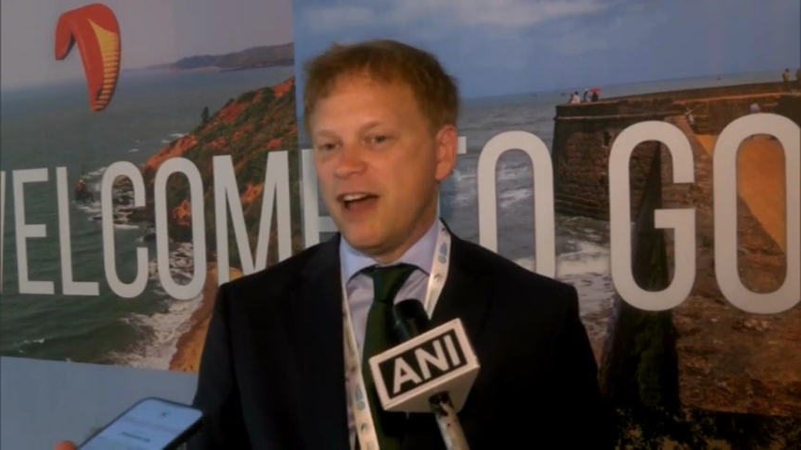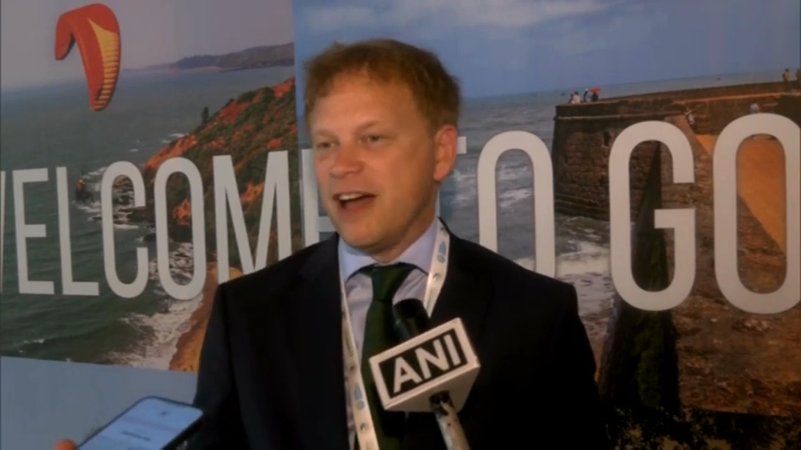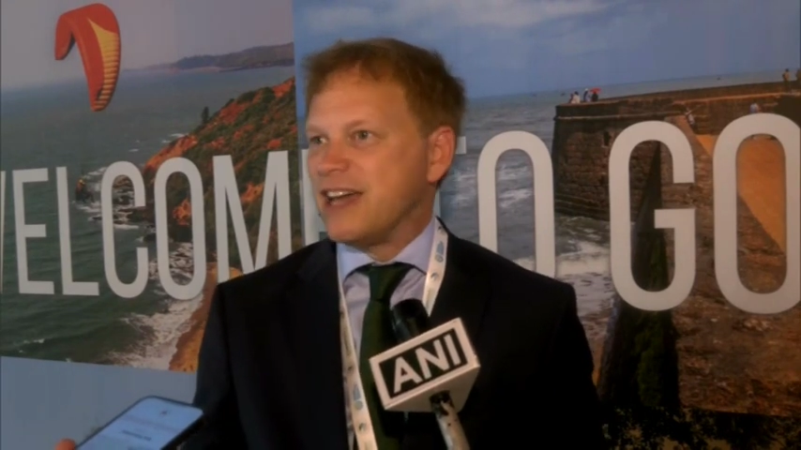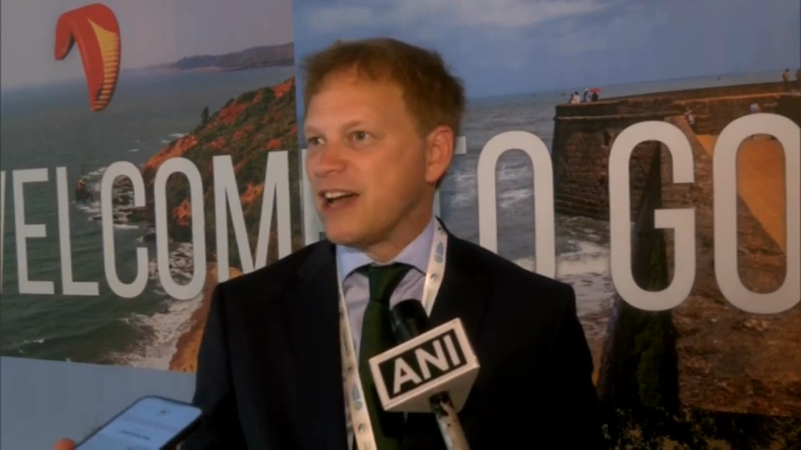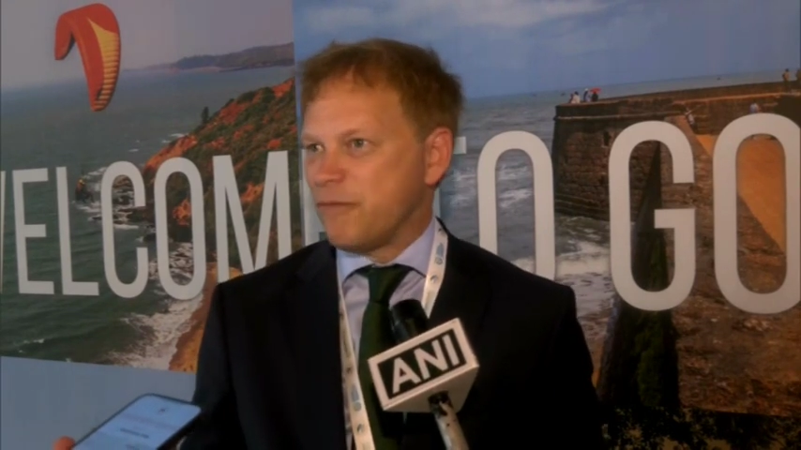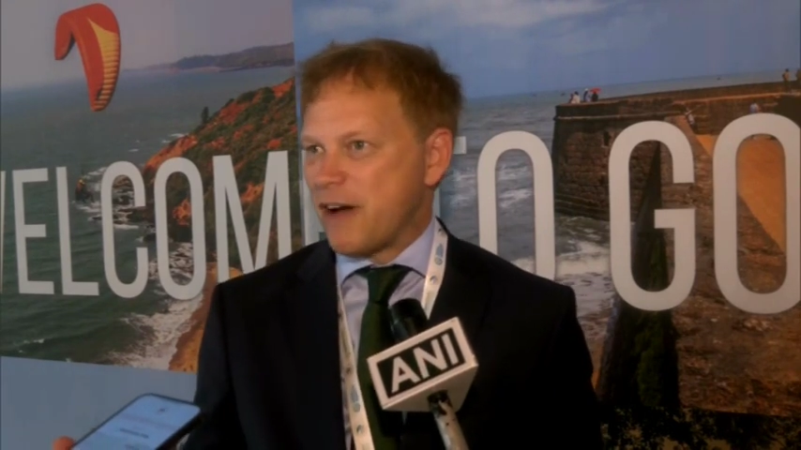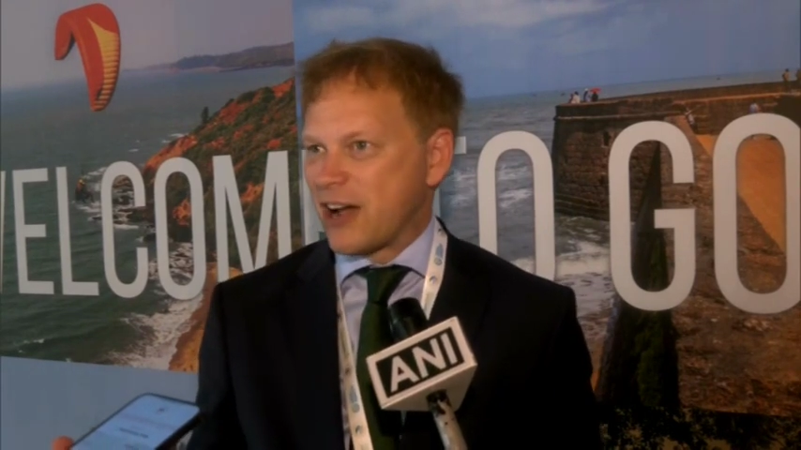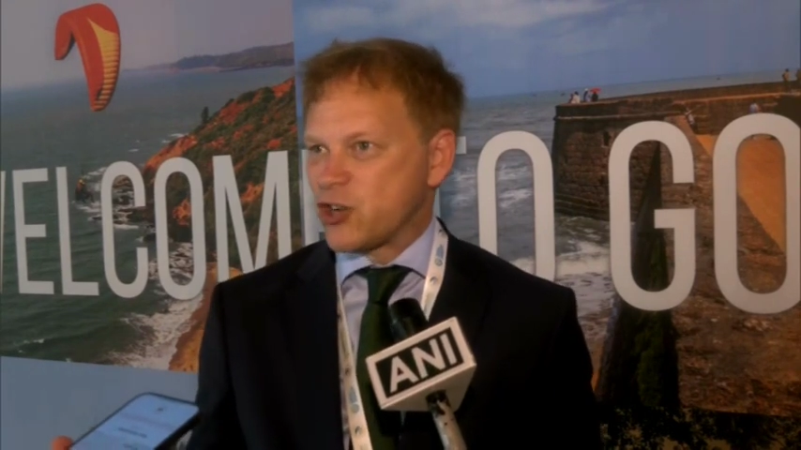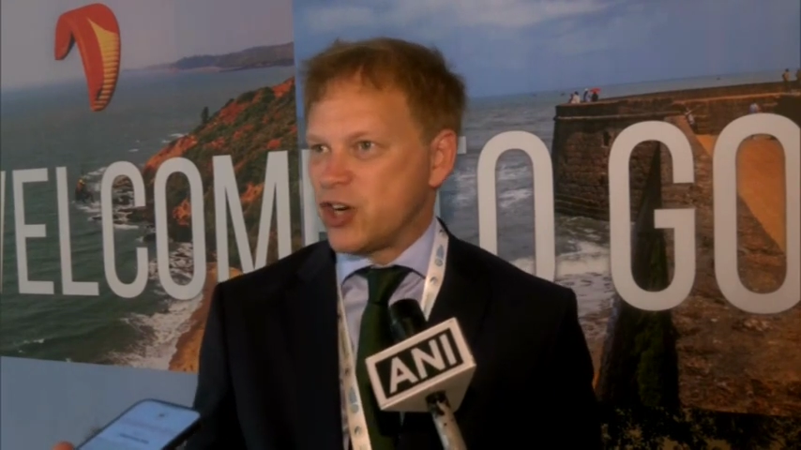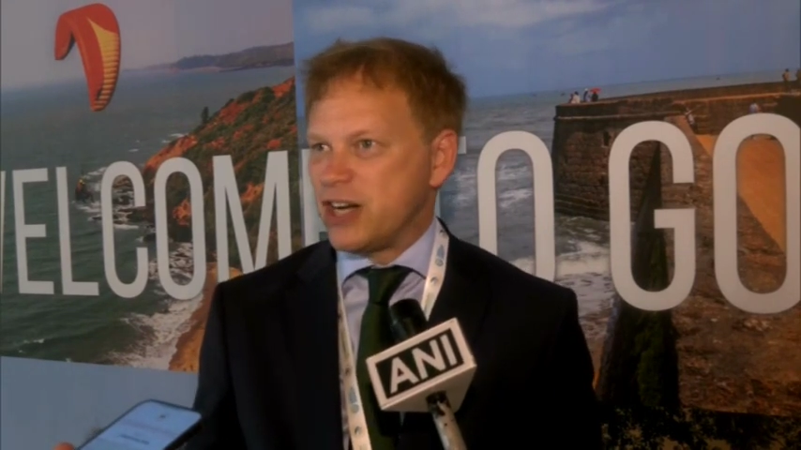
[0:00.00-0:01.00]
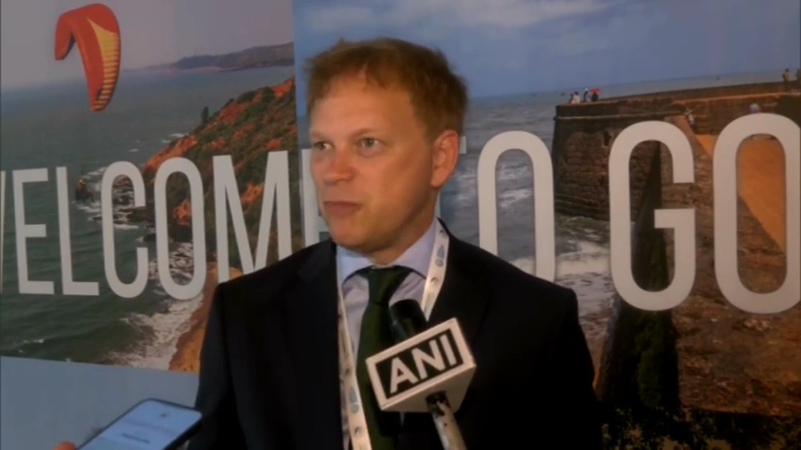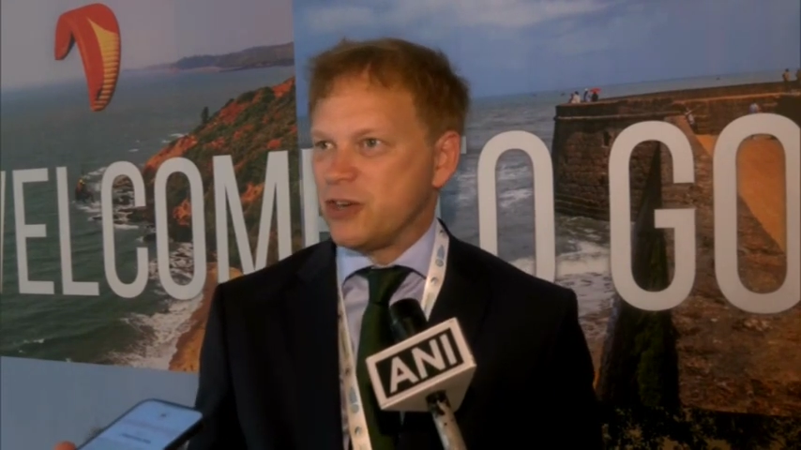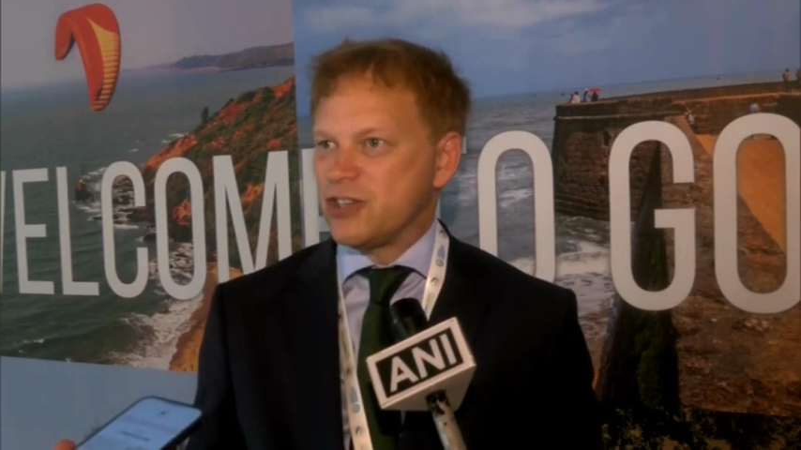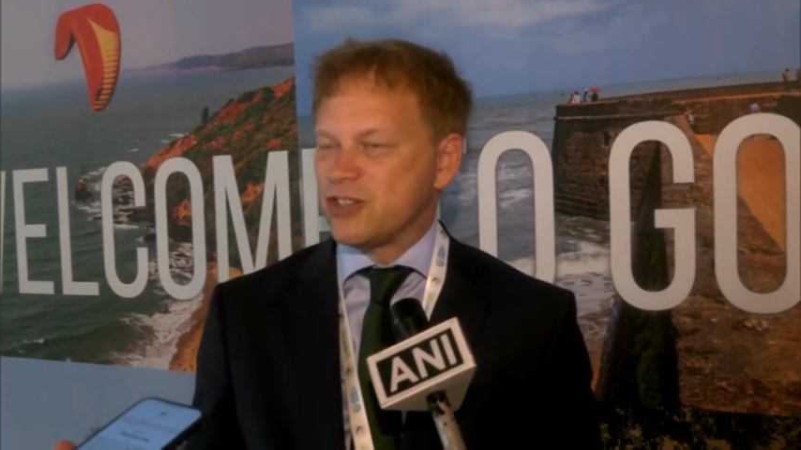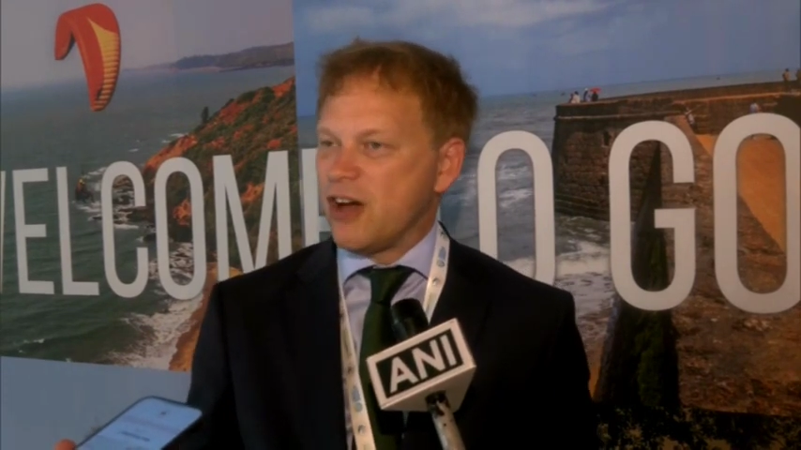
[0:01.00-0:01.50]
gigafactory
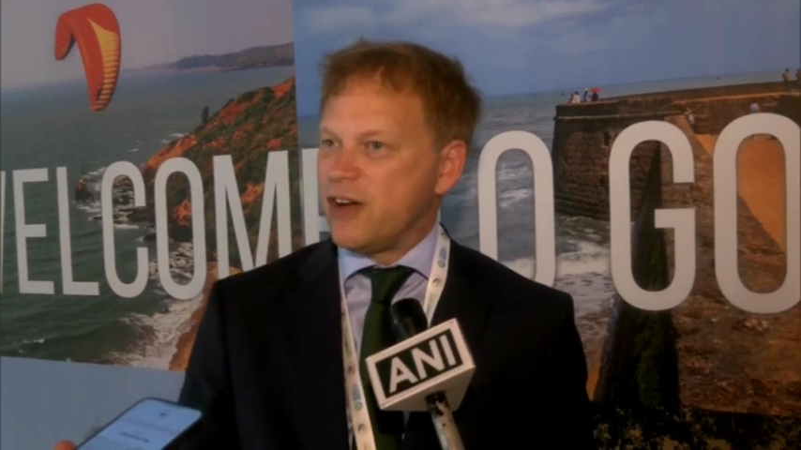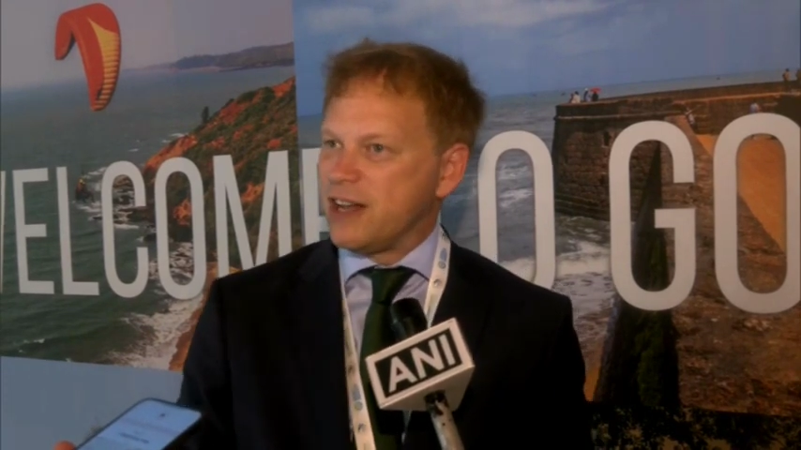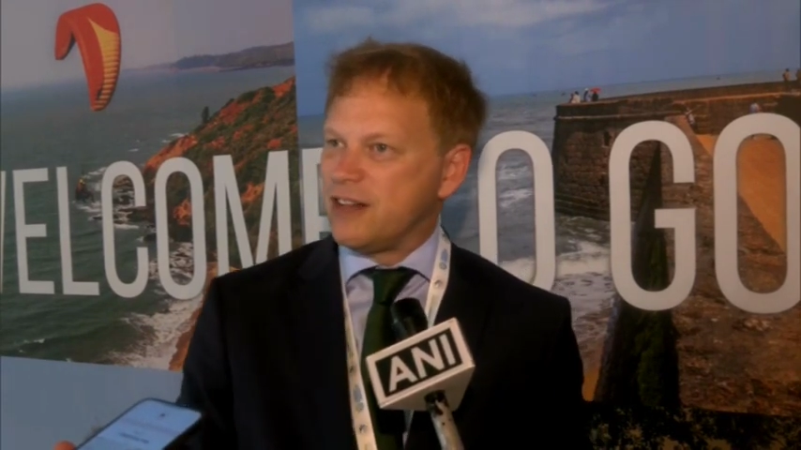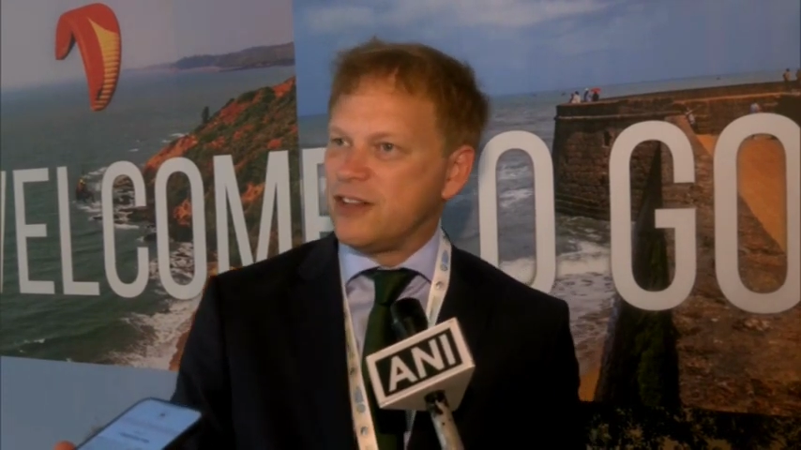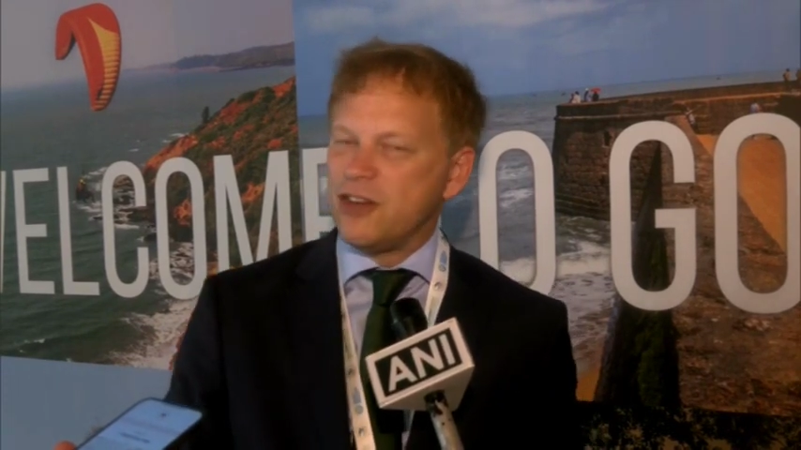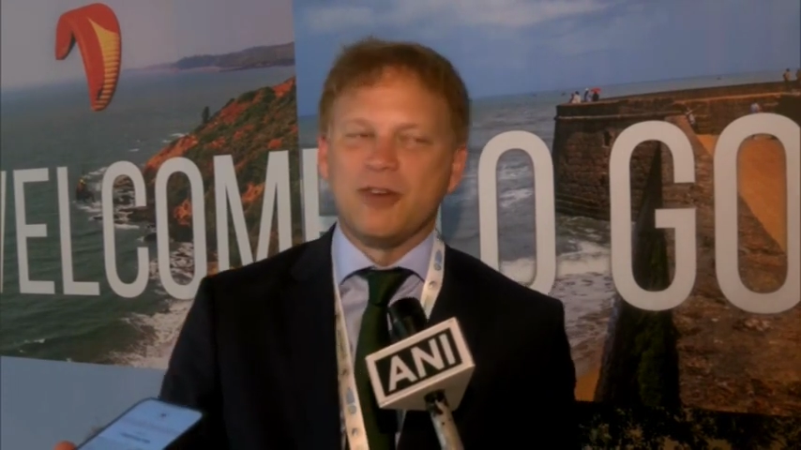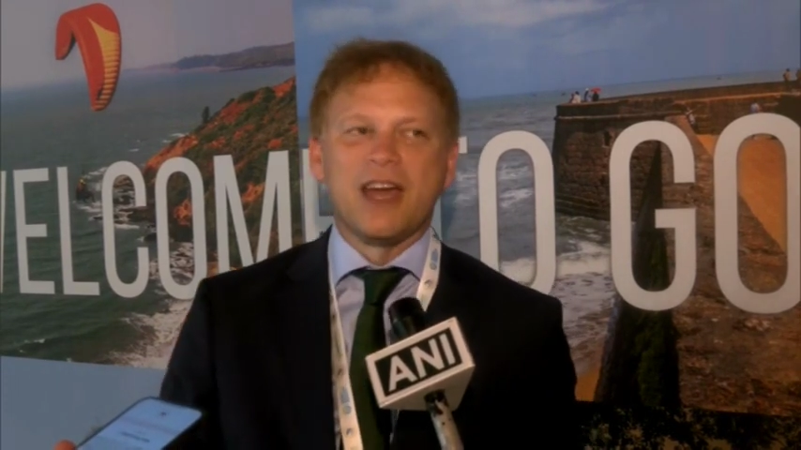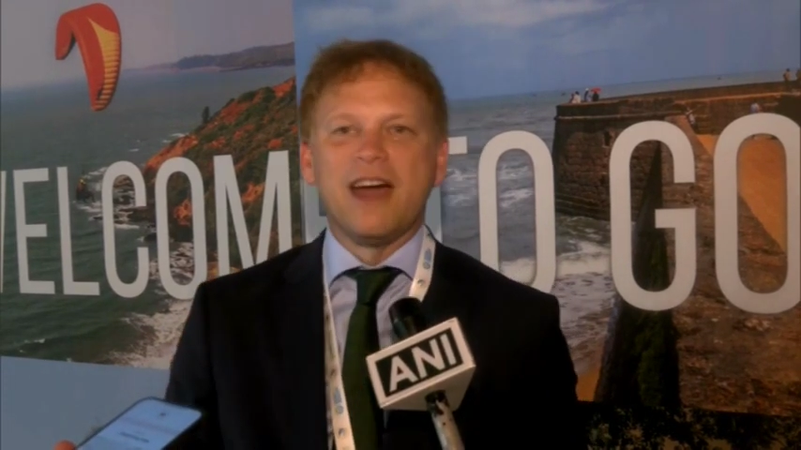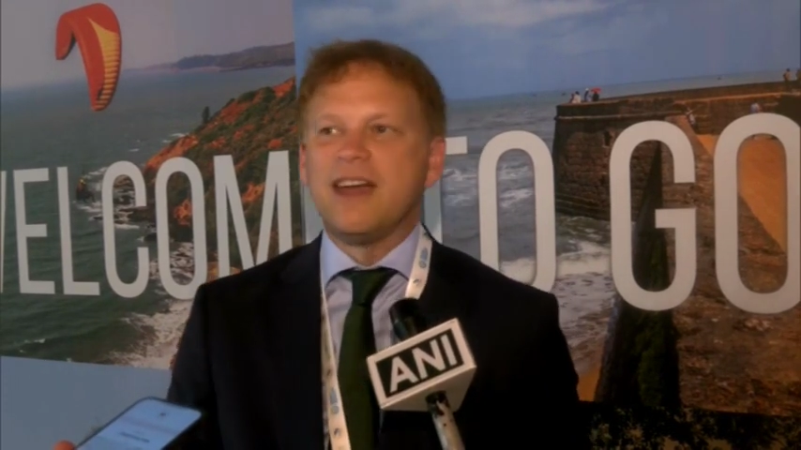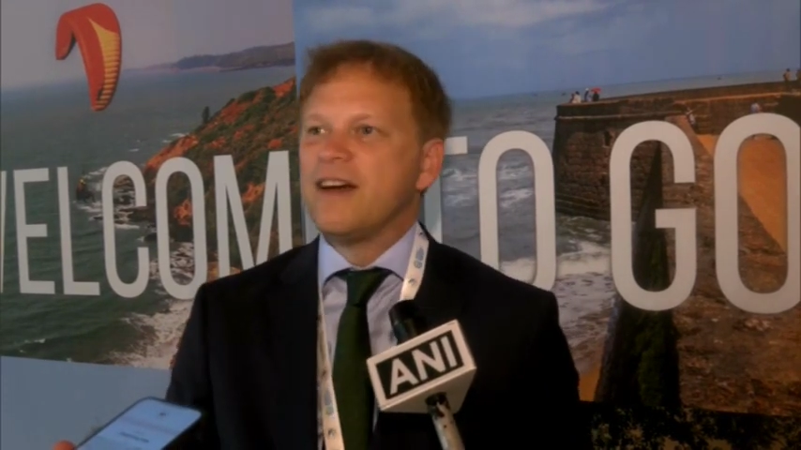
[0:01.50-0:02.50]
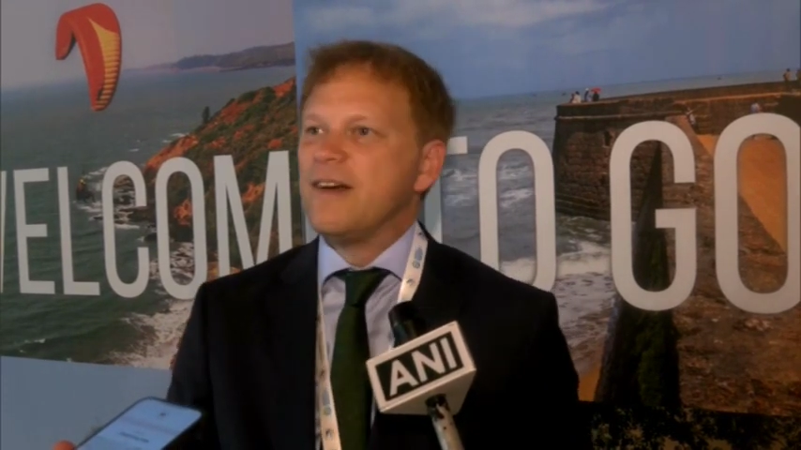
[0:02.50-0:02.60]
which is going in the UK.